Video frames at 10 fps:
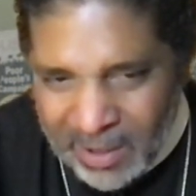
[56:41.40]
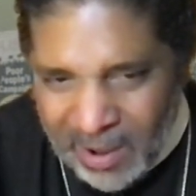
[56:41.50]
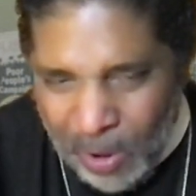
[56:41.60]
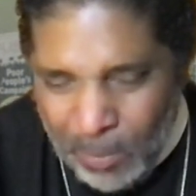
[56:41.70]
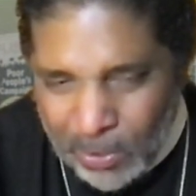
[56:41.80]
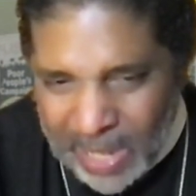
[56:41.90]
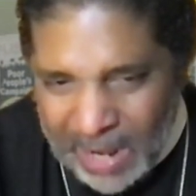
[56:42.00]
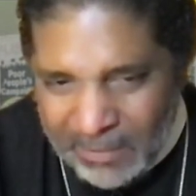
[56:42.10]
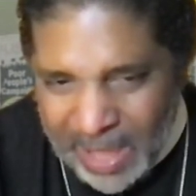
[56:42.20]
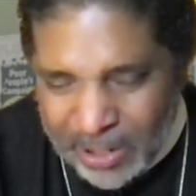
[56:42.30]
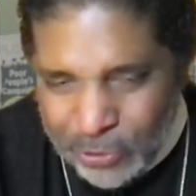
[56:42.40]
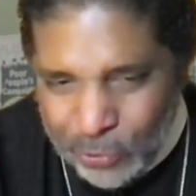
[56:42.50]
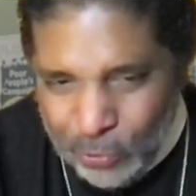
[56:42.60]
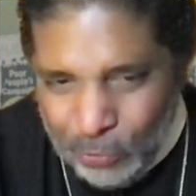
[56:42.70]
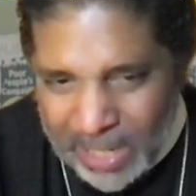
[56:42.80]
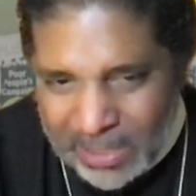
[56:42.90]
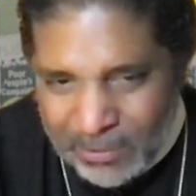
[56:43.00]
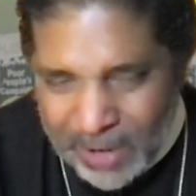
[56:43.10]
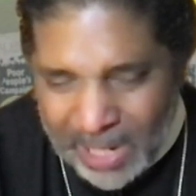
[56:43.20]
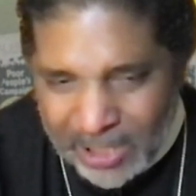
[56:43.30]
almost kind of like a dual
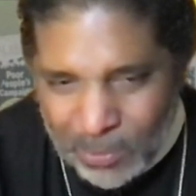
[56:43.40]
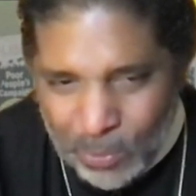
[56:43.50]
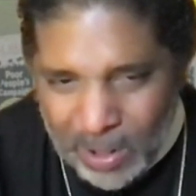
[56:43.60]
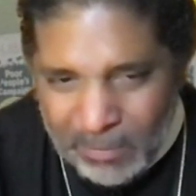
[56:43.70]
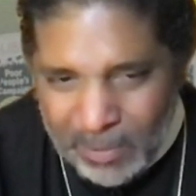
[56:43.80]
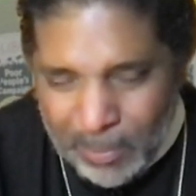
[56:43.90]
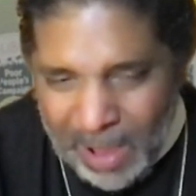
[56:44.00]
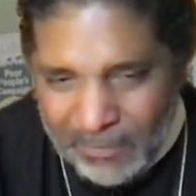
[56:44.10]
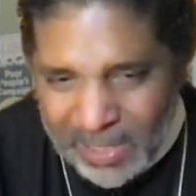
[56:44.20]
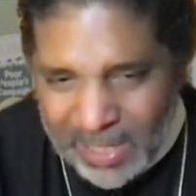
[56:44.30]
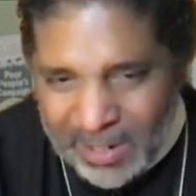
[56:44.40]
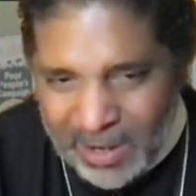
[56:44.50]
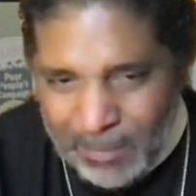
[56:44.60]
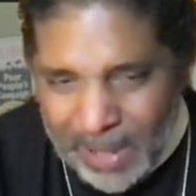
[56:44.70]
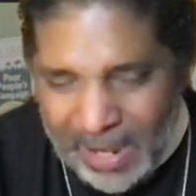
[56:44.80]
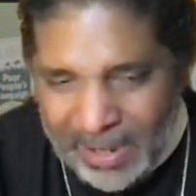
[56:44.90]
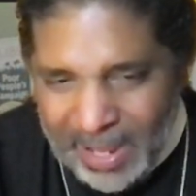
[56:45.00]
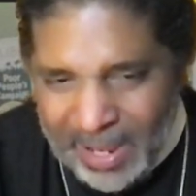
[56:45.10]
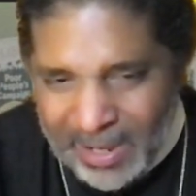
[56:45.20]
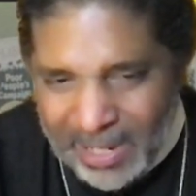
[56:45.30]
resurrection, one of the prophets getting up that
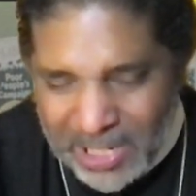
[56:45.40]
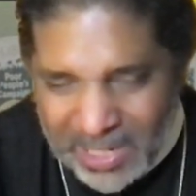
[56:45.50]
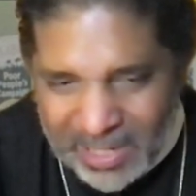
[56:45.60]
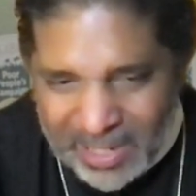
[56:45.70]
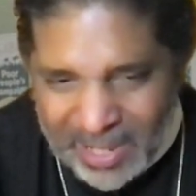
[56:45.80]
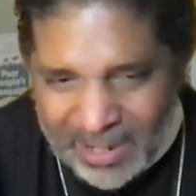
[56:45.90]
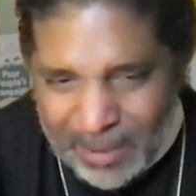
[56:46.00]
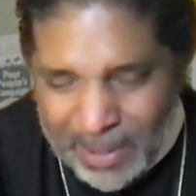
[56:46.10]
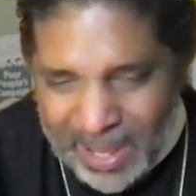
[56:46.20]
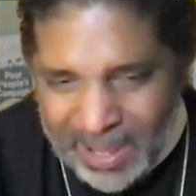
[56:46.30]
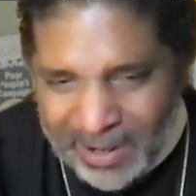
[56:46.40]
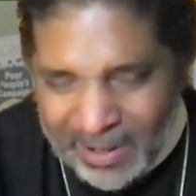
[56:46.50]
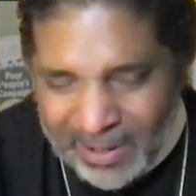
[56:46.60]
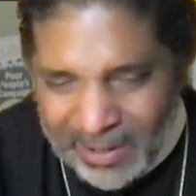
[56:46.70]
day and then Jesus getting up later.